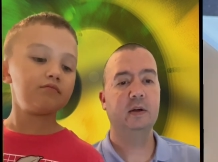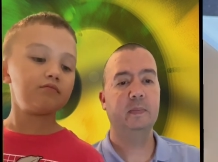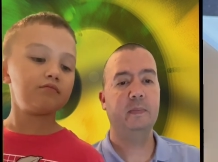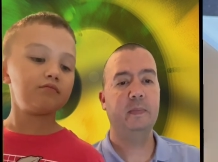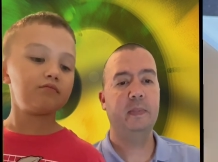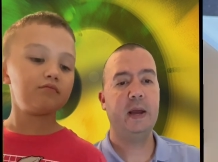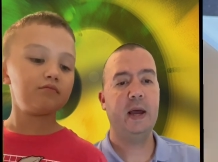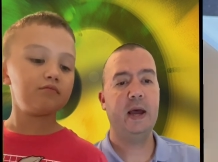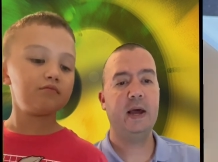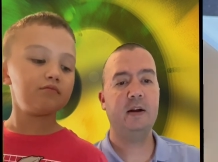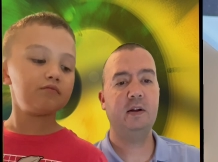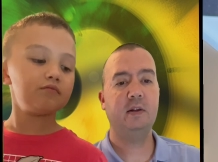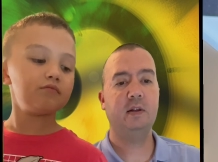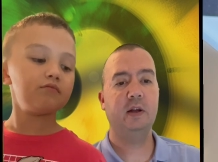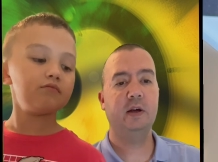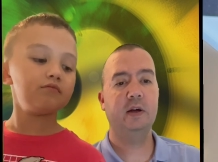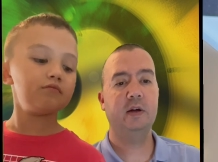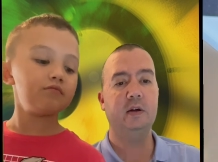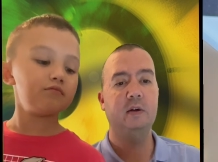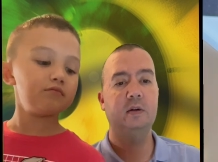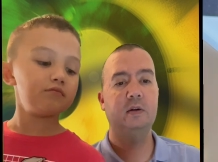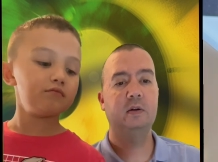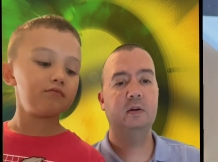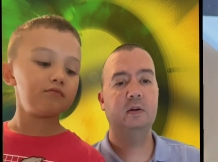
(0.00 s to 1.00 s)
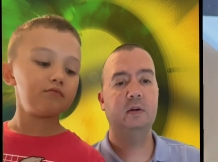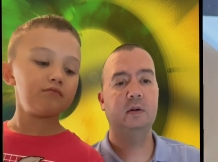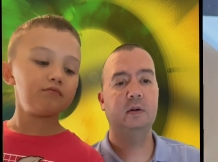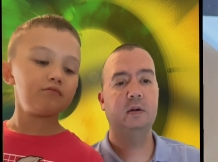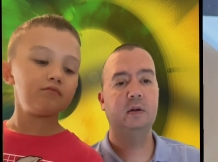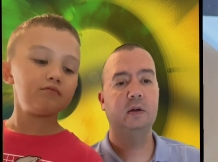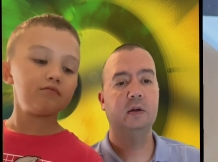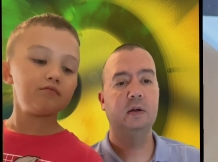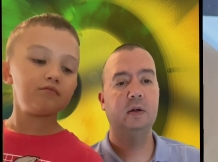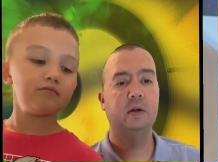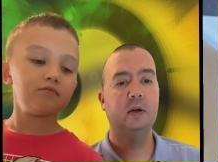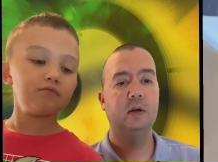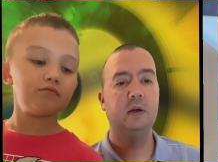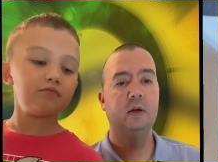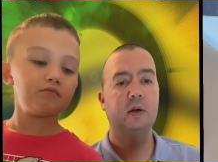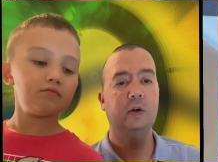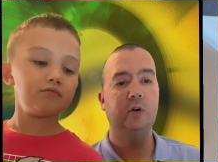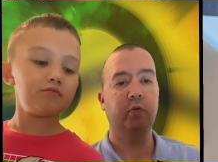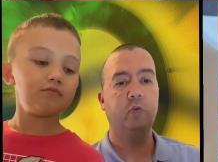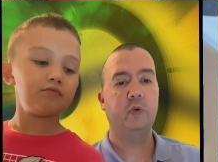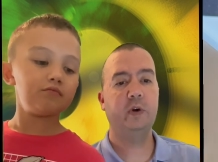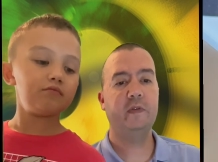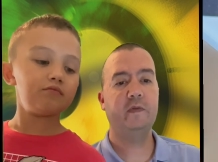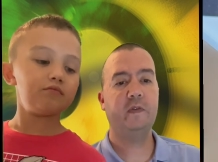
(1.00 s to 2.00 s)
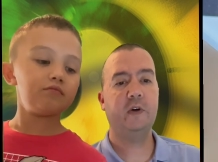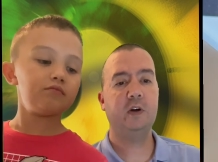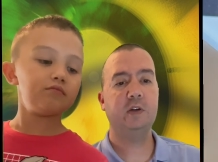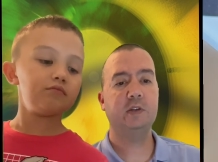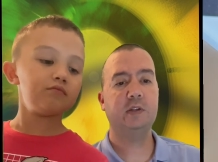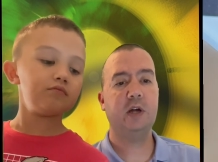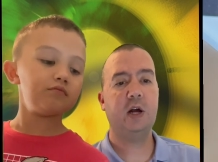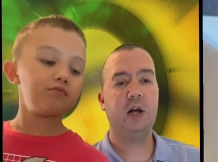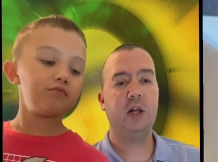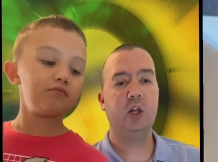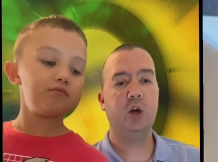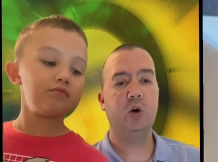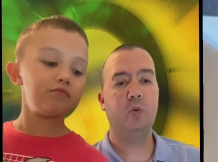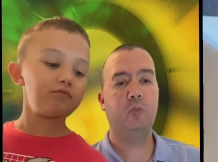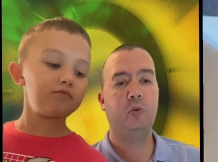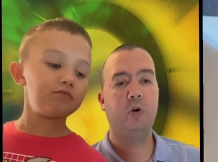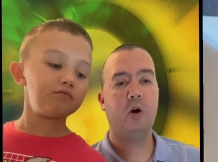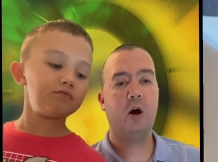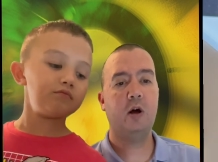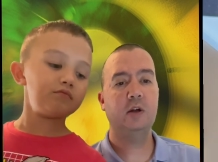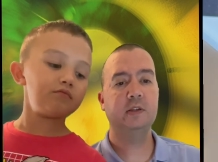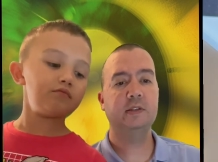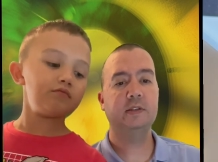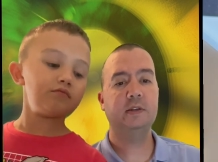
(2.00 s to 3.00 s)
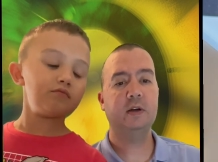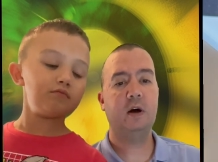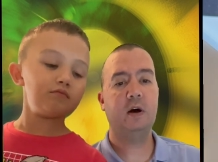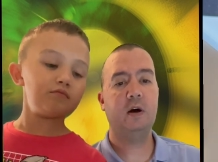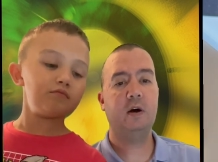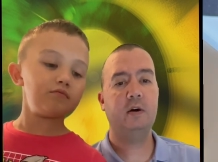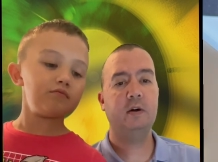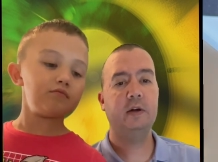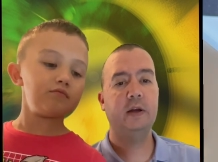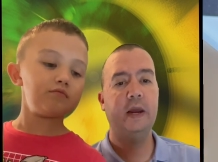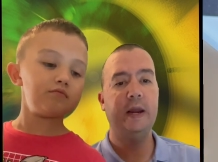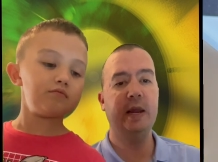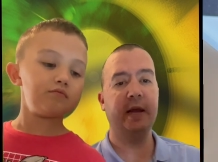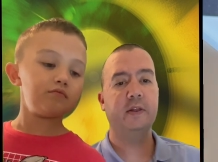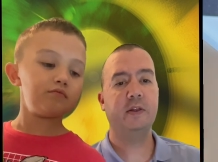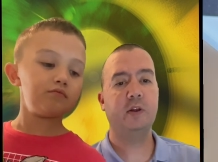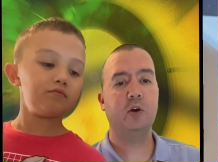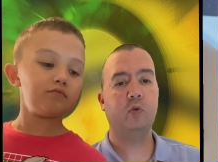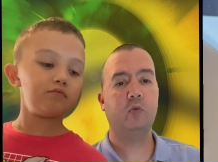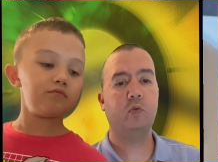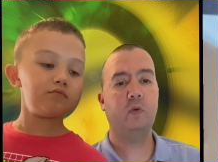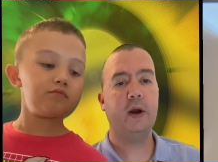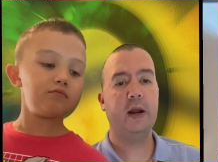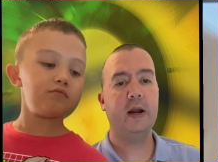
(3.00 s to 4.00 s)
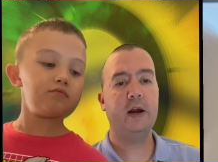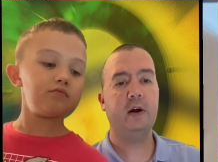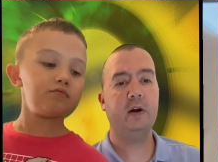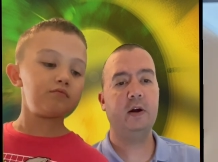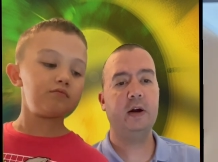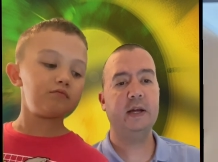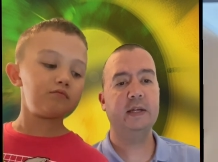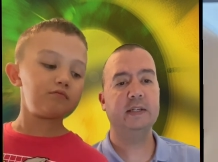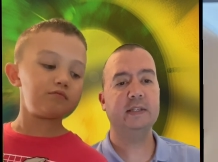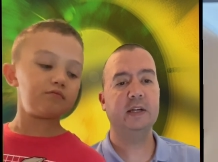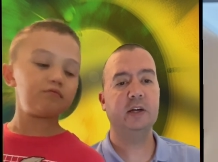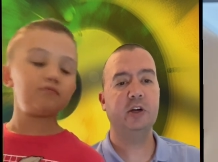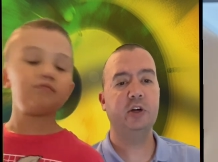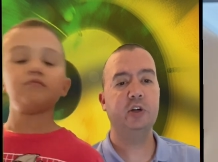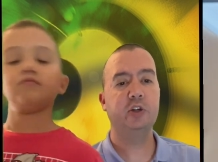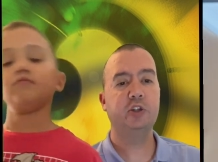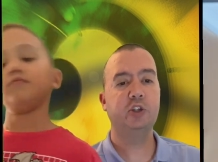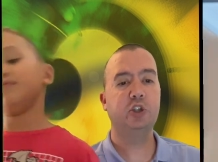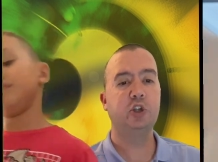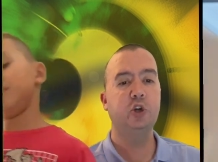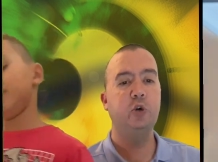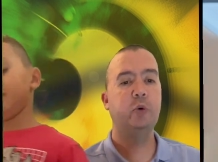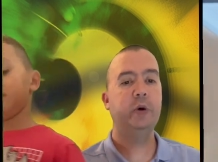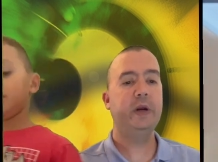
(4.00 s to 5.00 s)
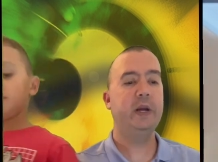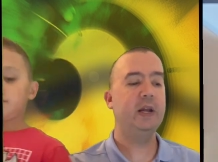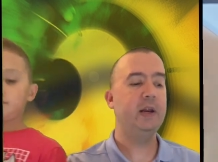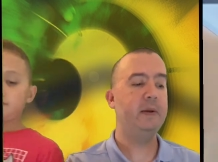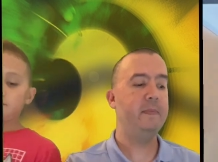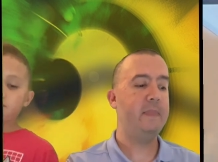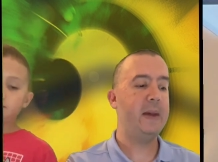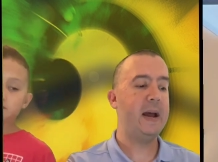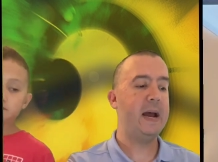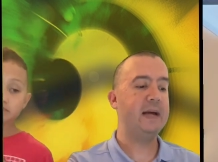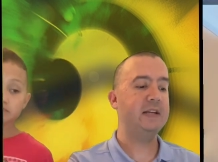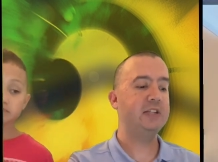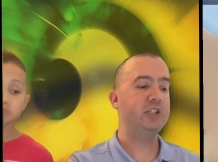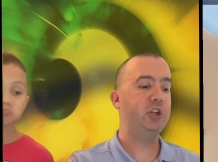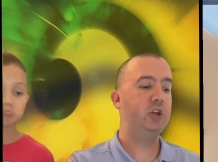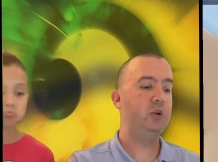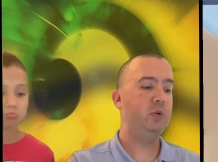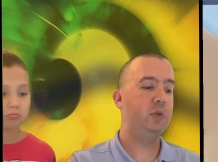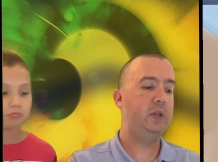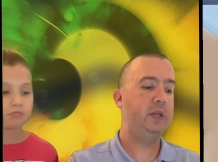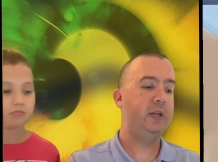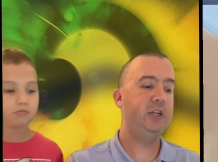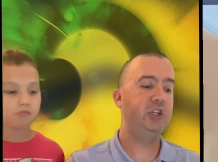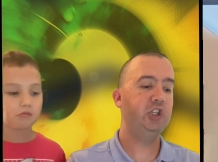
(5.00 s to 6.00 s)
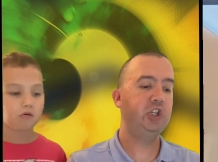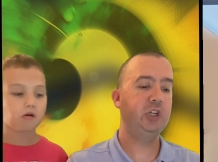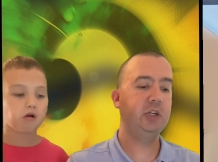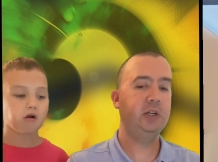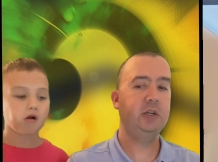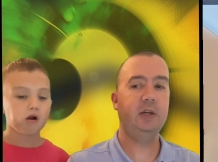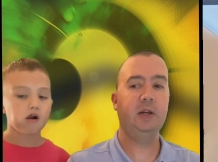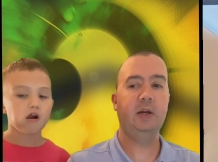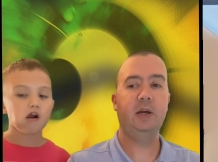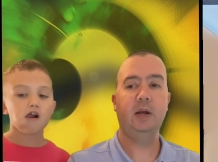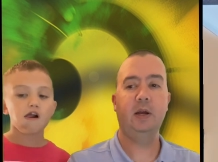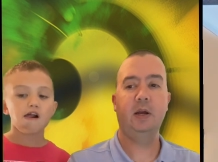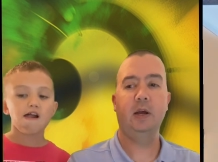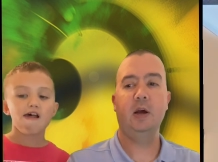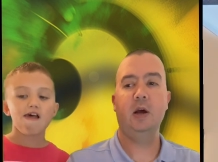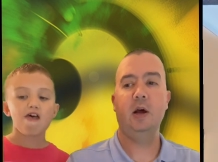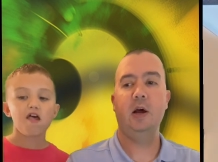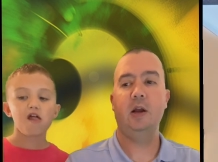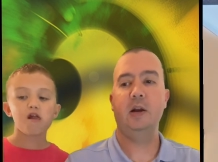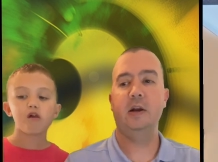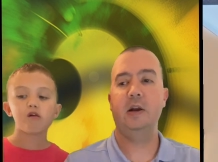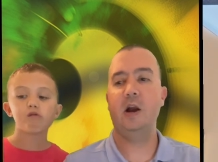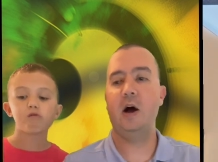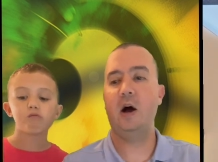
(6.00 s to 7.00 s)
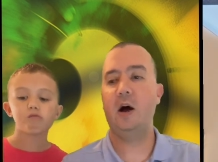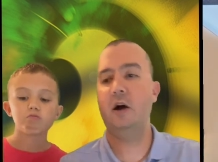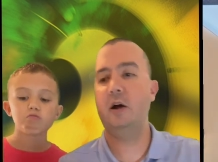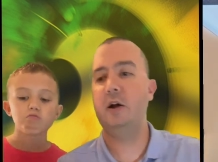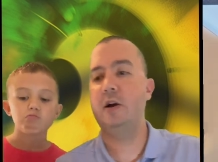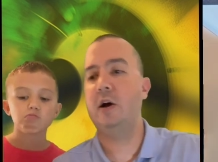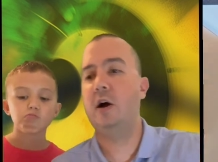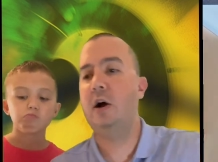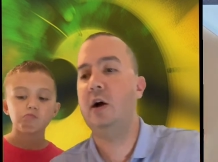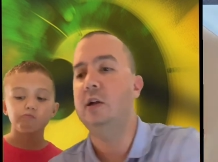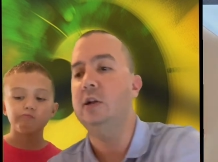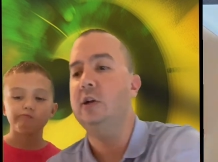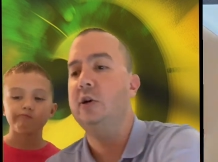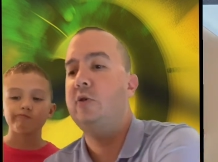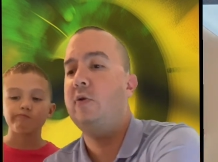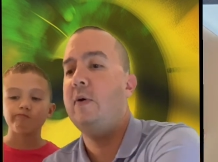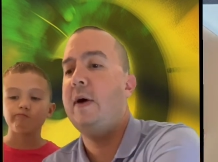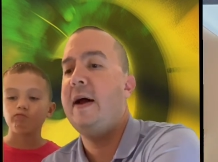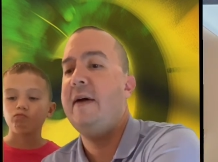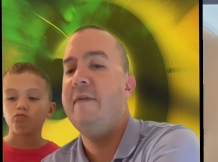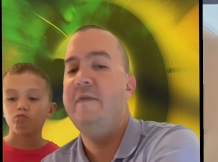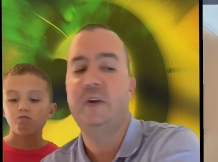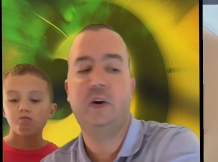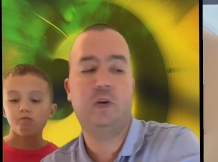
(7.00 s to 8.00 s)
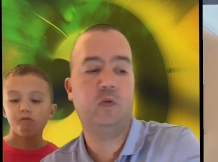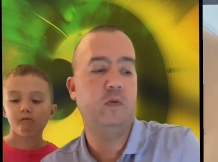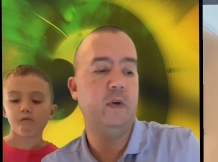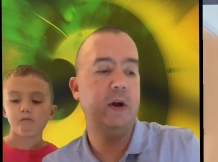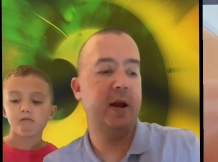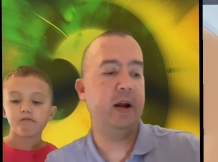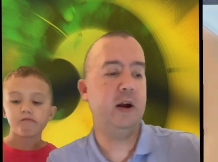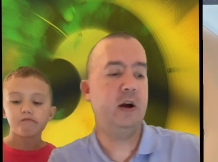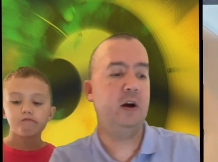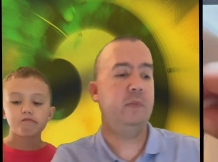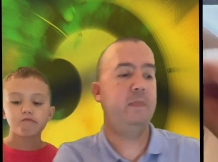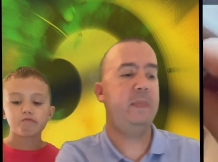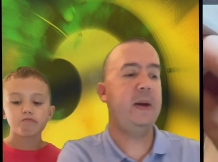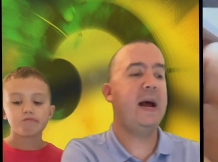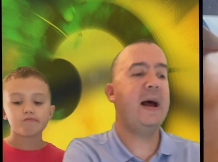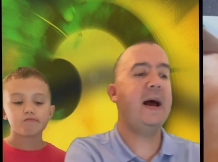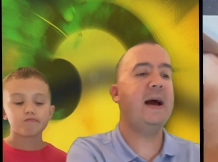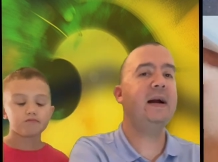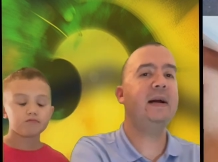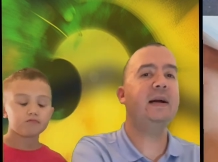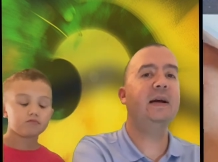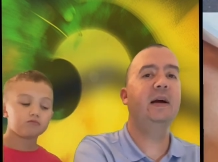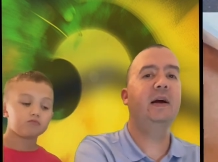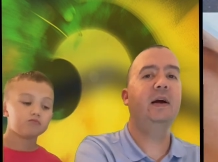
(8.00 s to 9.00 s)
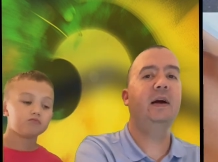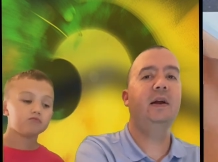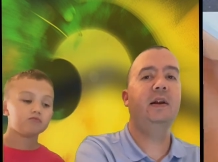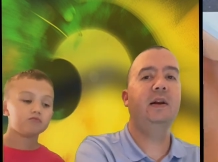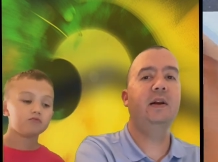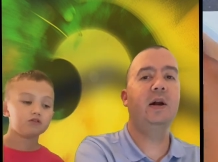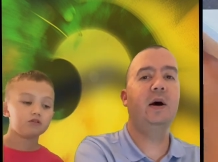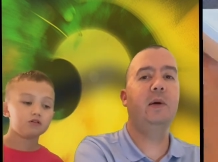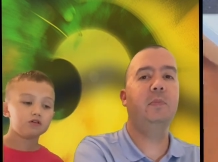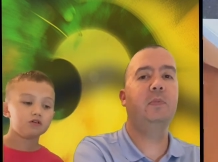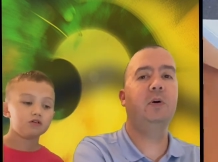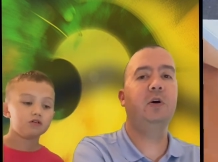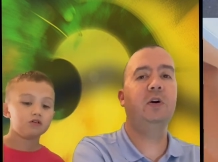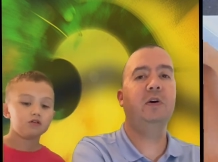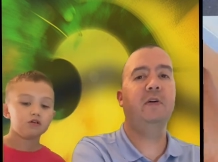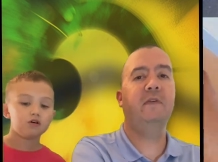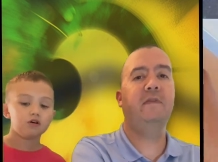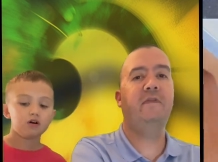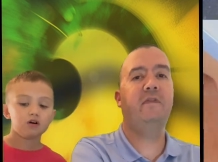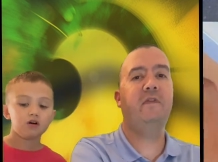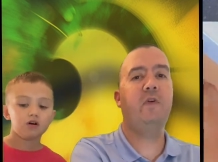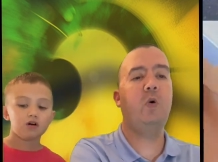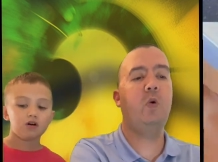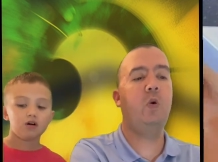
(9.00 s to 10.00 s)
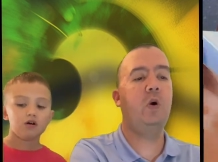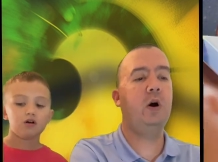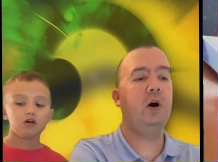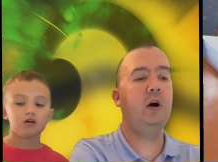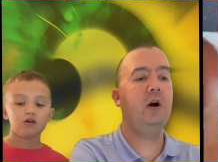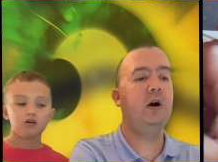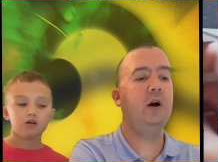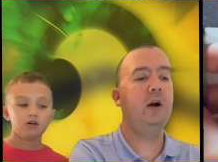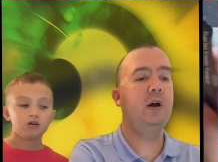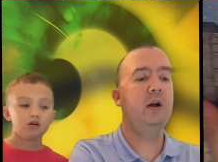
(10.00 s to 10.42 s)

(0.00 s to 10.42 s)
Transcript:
Speaker 1: Petilil, Reverse Holo Bronzong, and the rare is a Hisuian Legion non-holographic rare. Pack number four.